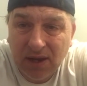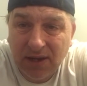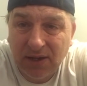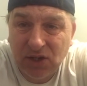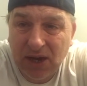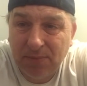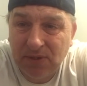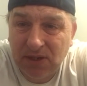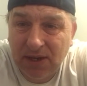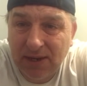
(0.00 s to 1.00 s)
in the
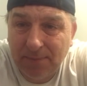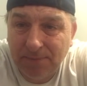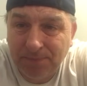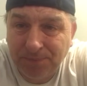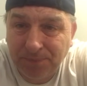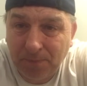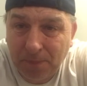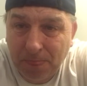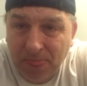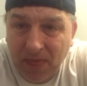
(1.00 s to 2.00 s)
Champions League.
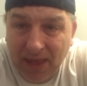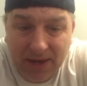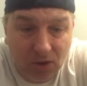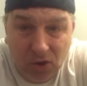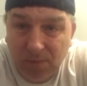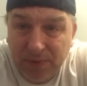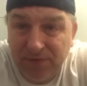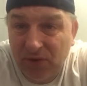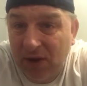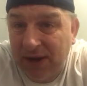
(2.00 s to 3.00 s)
And I could be
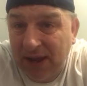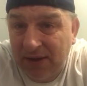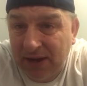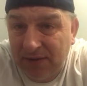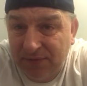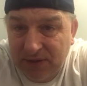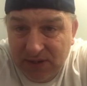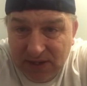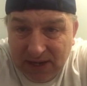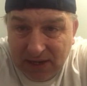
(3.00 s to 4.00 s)
flying out there for the
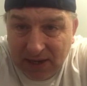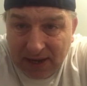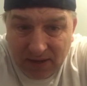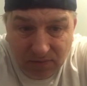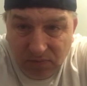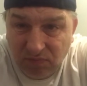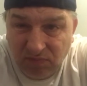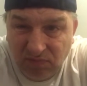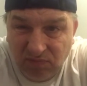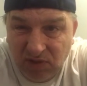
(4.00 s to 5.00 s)
second leg
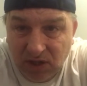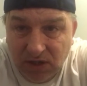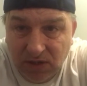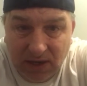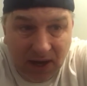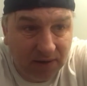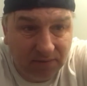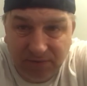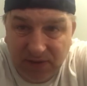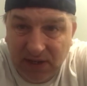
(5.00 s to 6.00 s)
just to go
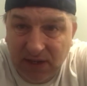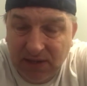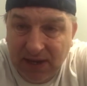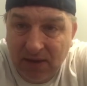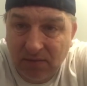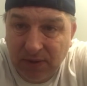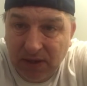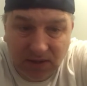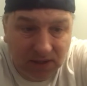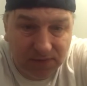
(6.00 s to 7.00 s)
and visit the town
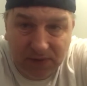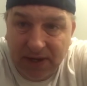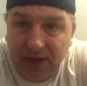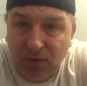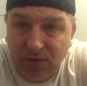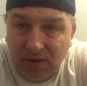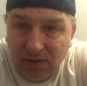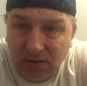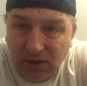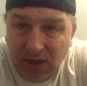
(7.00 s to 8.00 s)
because it's fucking over,
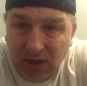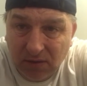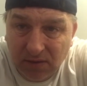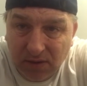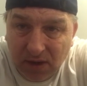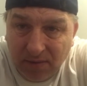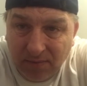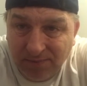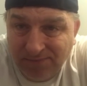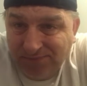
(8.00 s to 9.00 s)
you
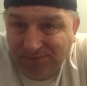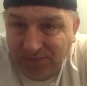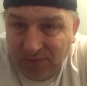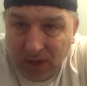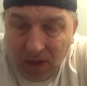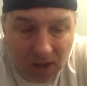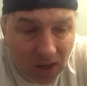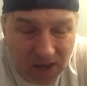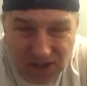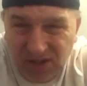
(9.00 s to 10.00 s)
know.
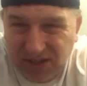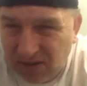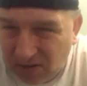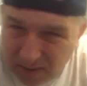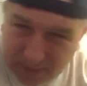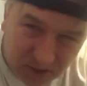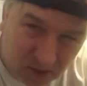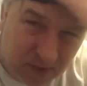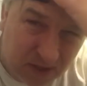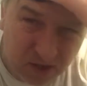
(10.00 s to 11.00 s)
So I don't know what we're doing with